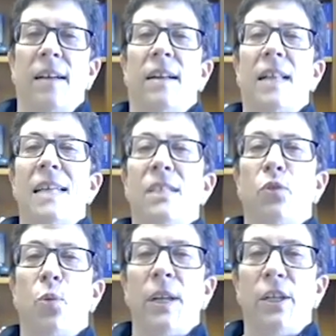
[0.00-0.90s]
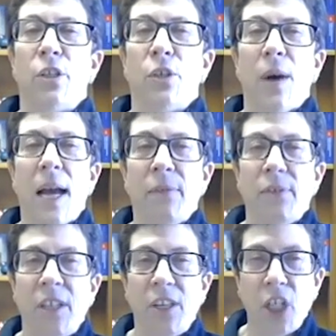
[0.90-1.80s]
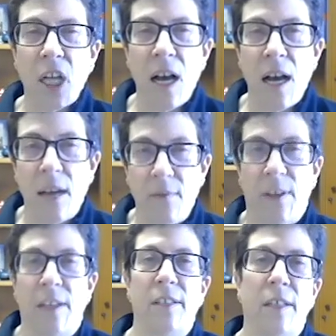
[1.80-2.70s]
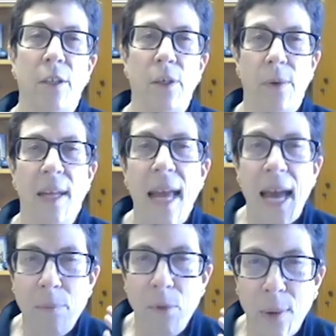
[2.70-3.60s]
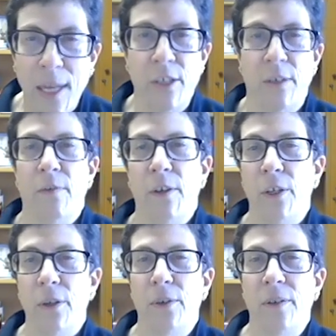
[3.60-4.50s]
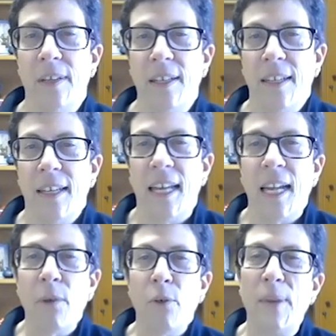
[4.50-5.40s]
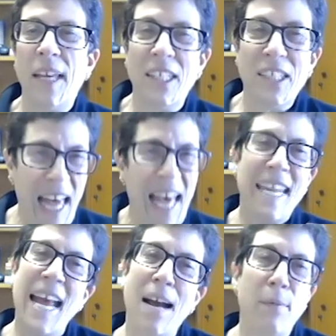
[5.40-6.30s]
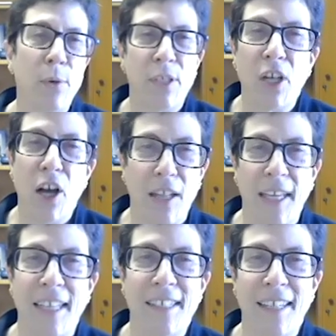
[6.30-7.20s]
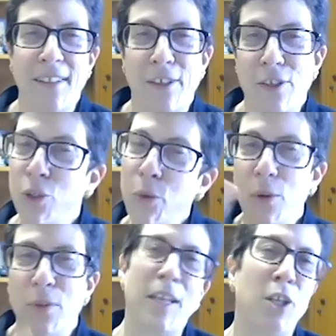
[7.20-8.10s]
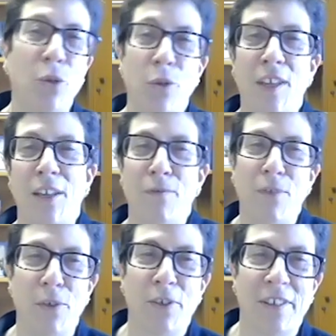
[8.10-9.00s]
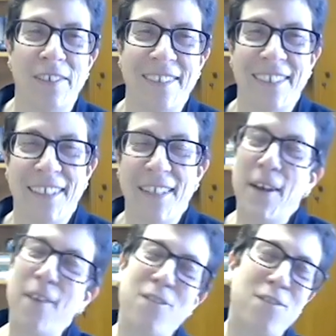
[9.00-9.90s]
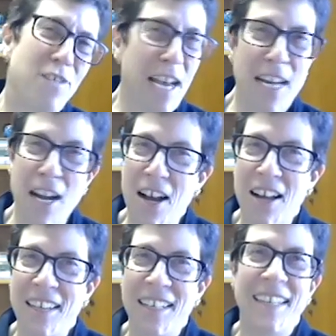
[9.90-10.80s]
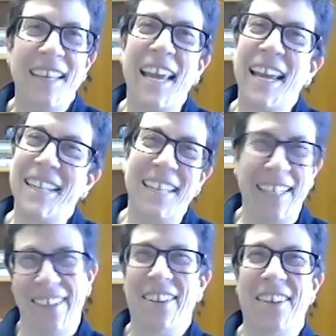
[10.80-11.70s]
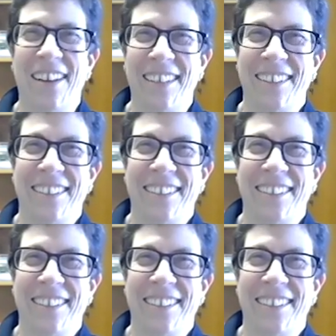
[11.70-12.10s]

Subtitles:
Class of 22, I have such confidence in you and admiration for you, and I will be glad to have you as colleagues in the sooner than you think future. Fight on and heal on.